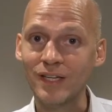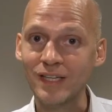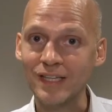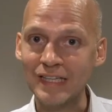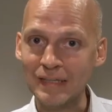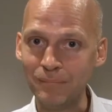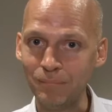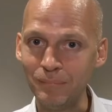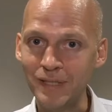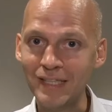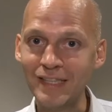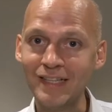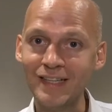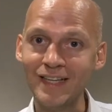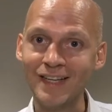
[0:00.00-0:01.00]

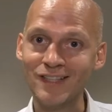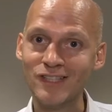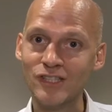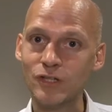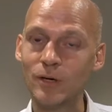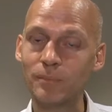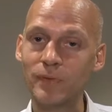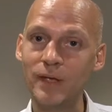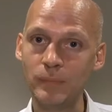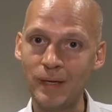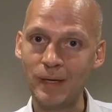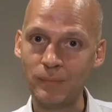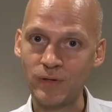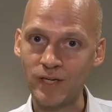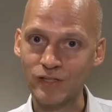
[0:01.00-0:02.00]
immediately and stop
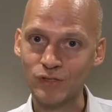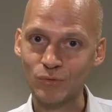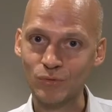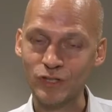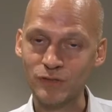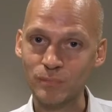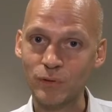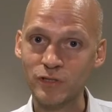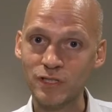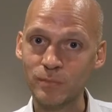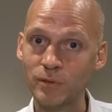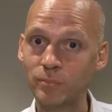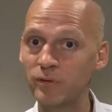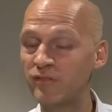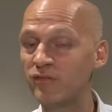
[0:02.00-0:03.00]
them as soon as possible
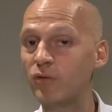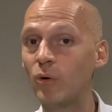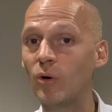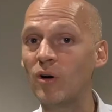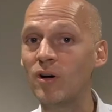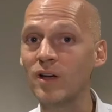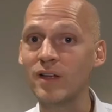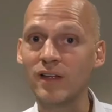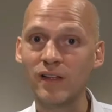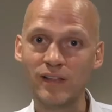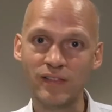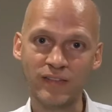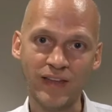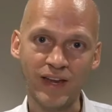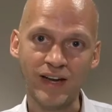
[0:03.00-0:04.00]
before
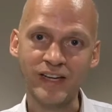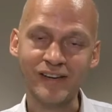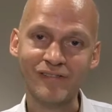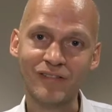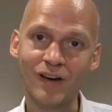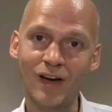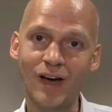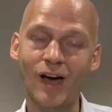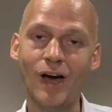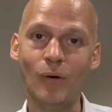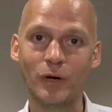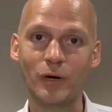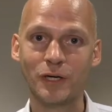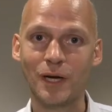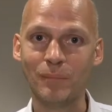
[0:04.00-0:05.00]
they leave our
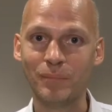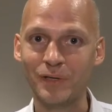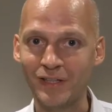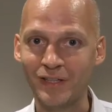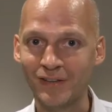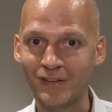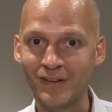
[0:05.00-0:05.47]
company.